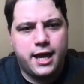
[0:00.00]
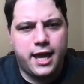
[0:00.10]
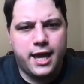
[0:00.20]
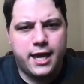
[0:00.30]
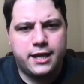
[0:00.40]

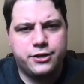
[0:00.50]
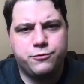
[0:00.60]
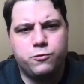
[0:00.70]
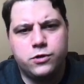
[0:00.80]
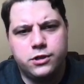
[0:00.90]
And
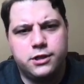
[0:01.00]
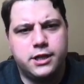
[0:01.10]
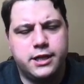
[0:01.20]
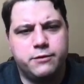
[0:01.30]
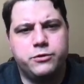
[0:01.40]

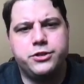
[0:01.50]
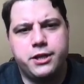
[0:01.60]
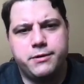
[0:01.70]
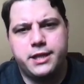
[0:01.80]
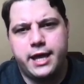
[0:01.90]
we'll
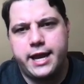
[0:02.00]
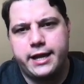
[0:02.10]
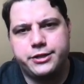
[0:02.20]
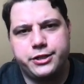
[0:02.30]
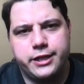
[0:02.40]
see what that
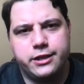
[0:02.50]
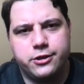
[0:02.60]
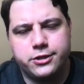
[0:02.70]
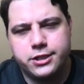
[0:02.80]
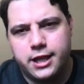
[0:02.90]
actually
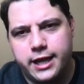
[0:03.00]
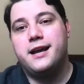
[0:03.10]
looks like.